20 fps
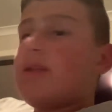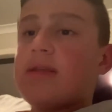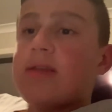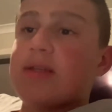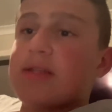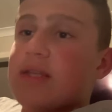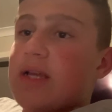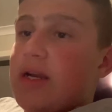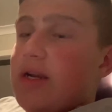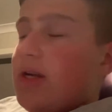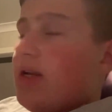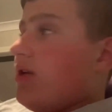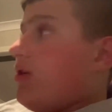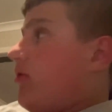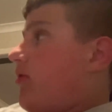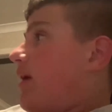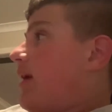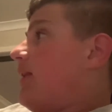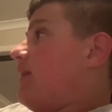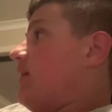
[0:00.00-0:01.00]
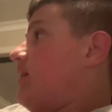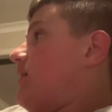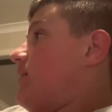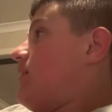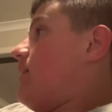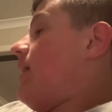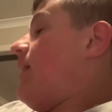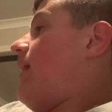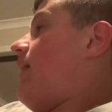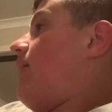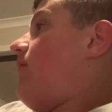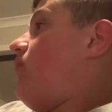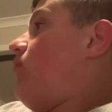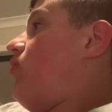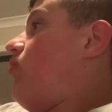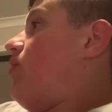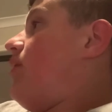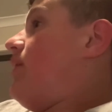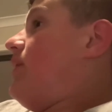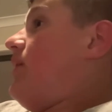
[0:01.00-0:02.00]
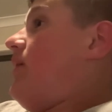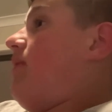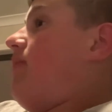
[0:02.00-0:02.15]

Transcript: is there any new ideas? I have no idea.